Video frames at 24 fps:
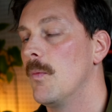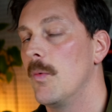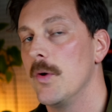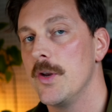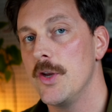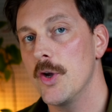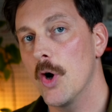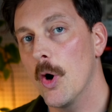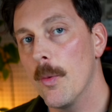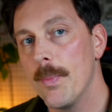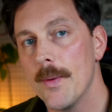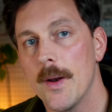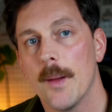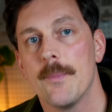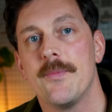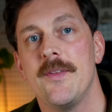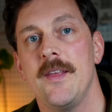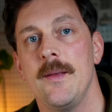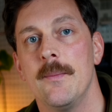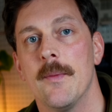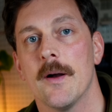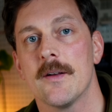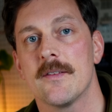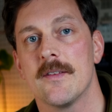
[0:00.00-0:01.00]
when you open up
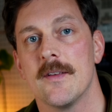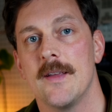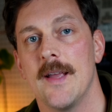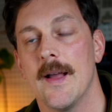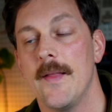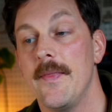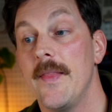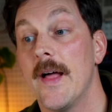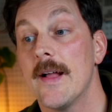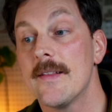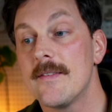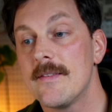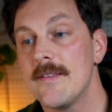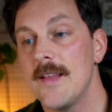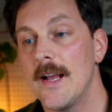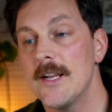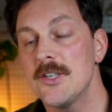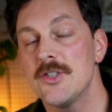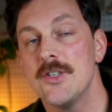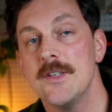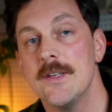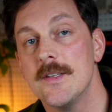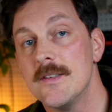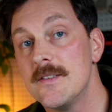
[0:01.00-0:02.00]
Tmux again, that
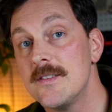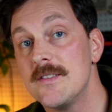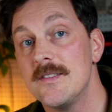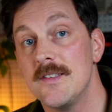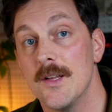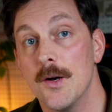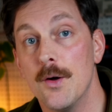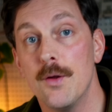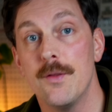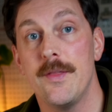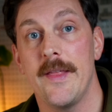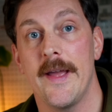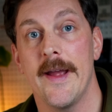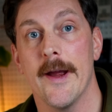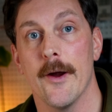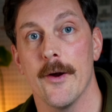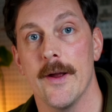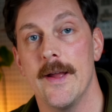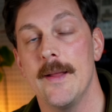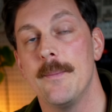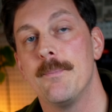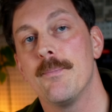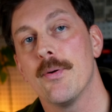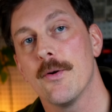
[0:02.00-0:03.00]
session is still there.
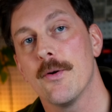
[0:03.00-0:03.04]
It